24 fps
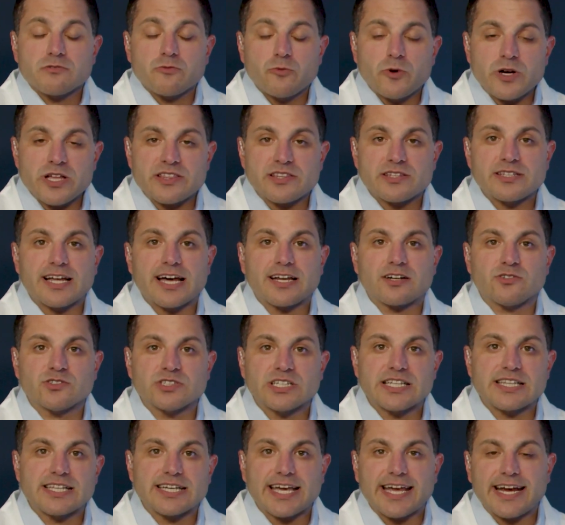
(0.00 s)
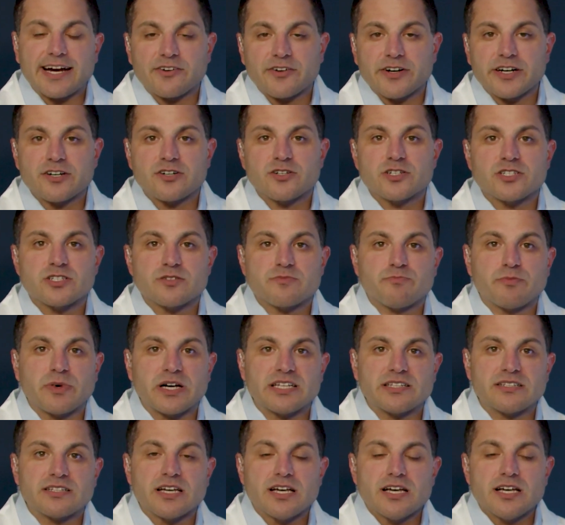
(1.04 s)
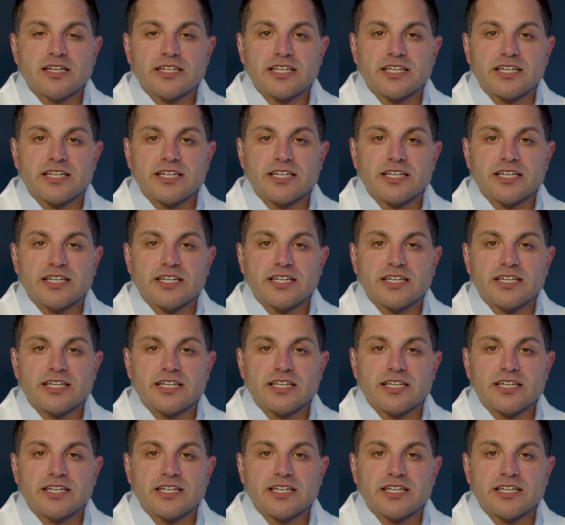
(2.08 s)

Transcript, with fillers: with not only the carriers, but,